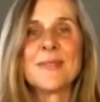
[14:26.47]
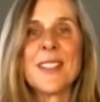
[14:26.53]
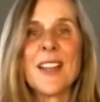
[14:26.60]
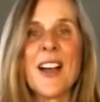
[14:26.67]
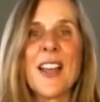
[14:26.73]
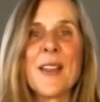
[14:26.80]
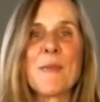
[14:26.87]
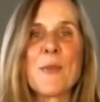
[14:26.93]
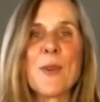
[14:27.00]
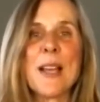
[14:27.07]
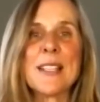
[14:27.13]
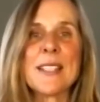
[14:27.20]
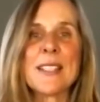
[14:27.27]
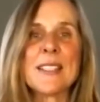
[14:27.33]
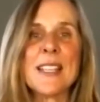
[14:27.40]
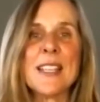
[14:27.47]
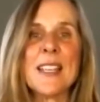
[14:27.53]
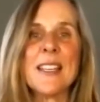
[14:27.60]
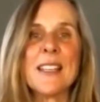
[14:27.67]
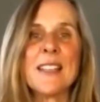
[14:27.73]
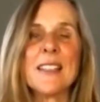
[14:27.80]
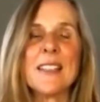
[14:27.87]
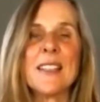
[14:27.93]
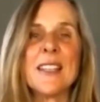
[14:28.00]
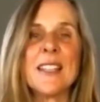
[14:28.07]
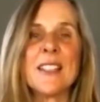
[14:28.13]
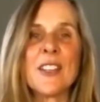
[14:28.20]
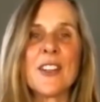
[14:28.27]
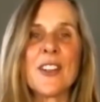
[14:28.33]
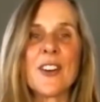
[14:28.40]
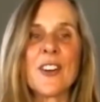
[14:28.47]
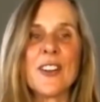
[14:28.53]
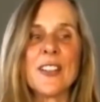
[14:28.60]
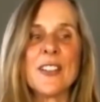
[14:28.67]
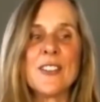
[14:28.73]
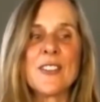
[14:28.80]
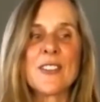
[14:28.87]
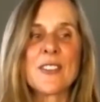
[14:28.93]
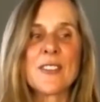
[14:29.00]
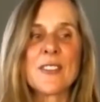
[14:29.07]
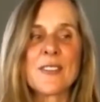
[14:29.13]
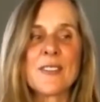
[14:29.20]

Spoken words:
I am resting in courage.